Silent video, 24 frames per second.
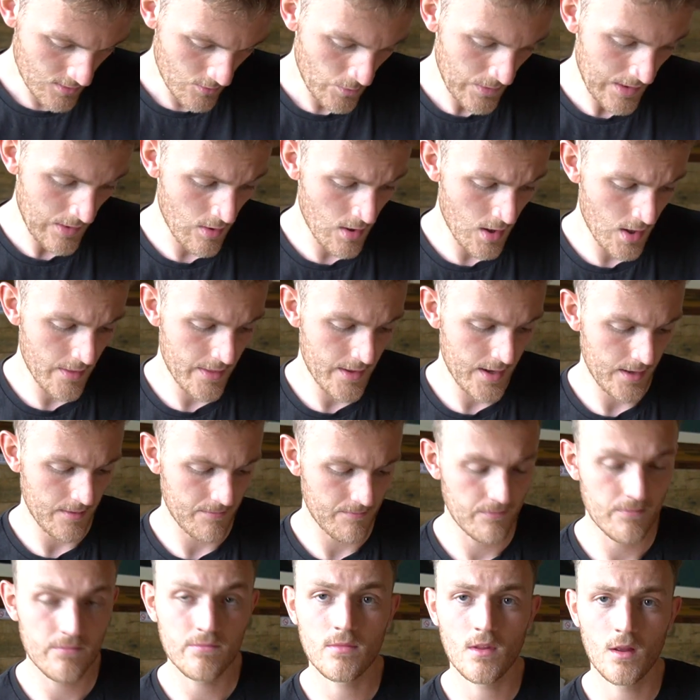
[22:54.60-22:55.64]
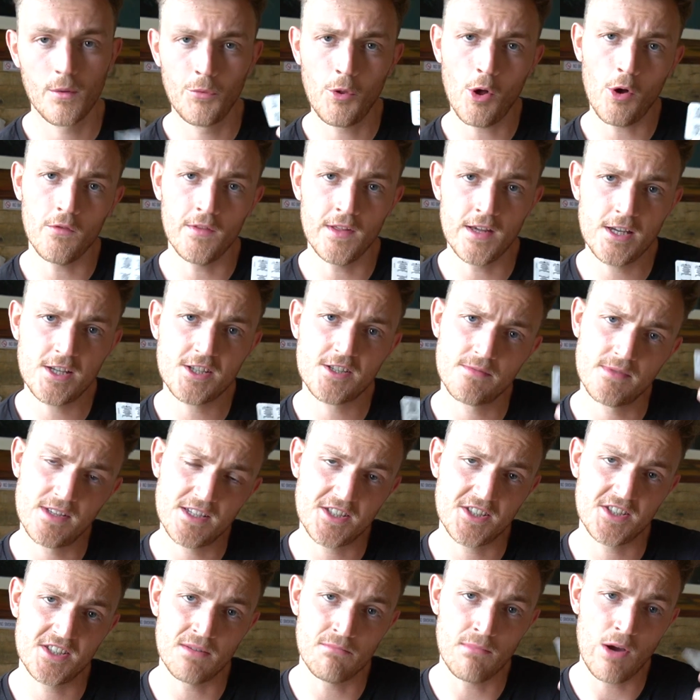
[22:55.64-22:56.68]
Where are they? Not these.
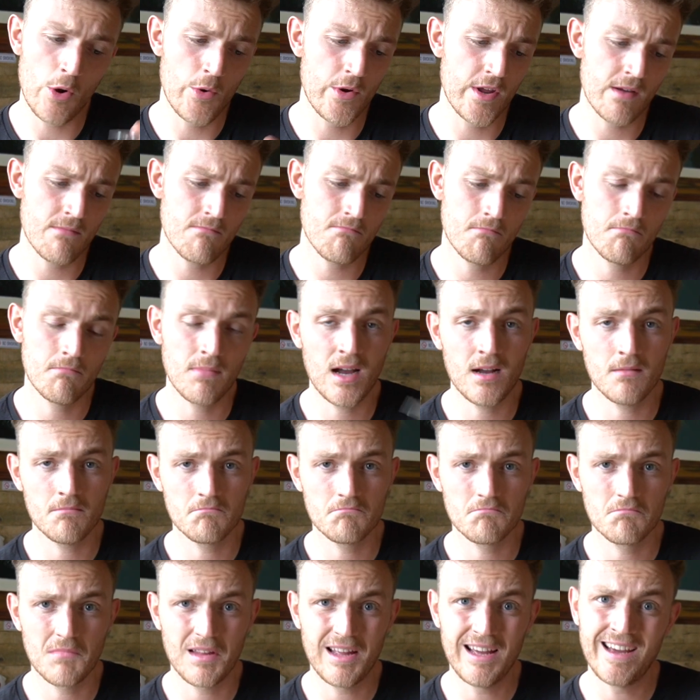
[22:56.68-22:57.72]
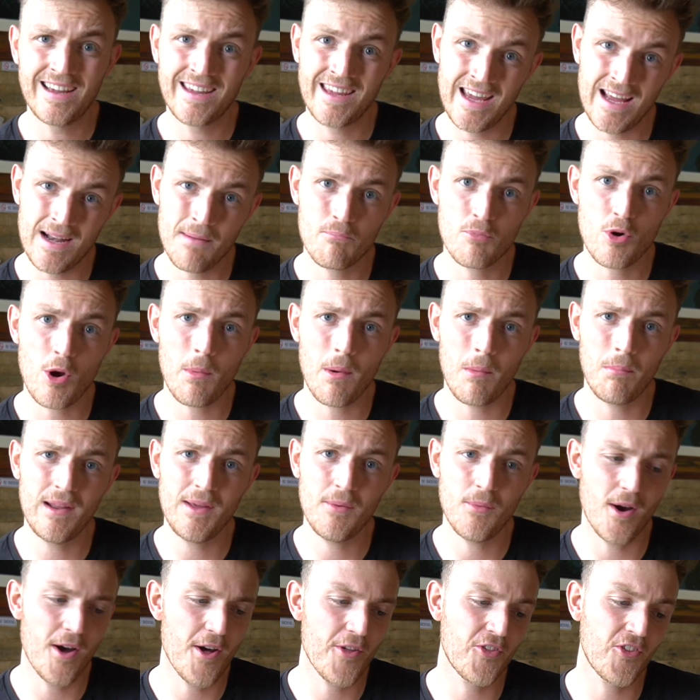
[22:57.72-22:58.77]
This is Imodium, but again, probably
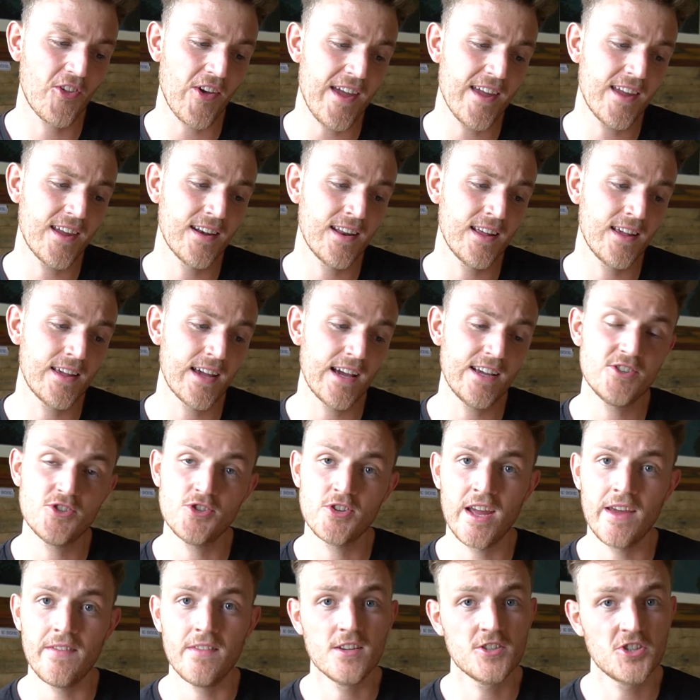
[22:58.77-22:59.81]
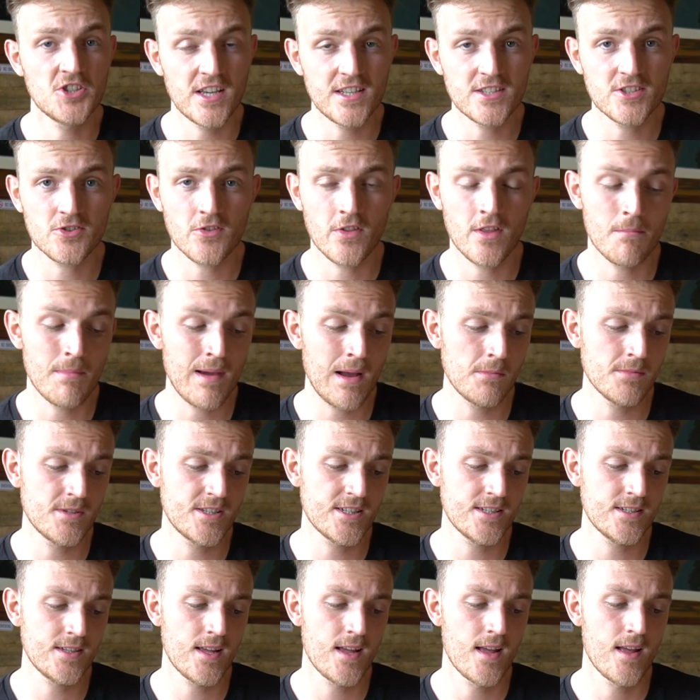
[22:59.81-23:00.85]
worth taking in case you get the shits on the
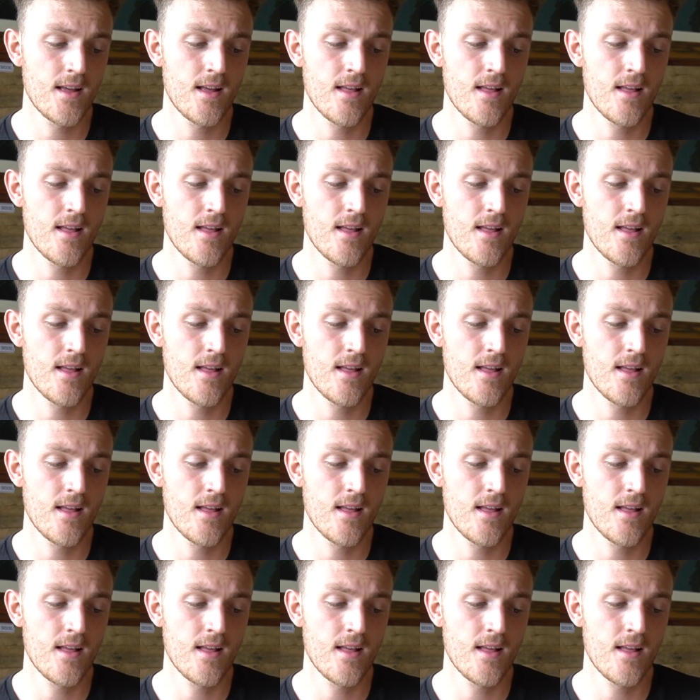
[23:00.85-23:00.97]
mountain.